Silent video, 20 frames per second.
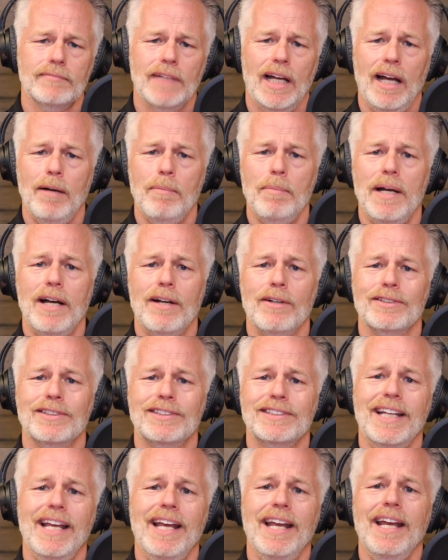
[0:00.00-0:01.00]
How about
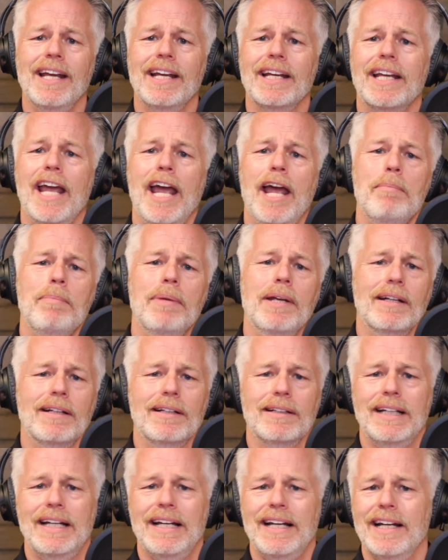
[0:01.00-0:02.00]
skiing,
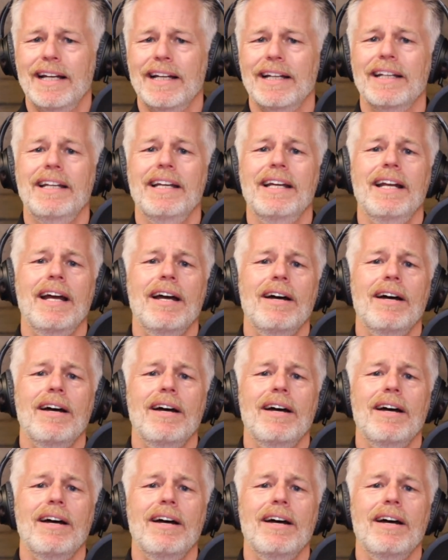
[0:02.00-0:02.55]
camping? Get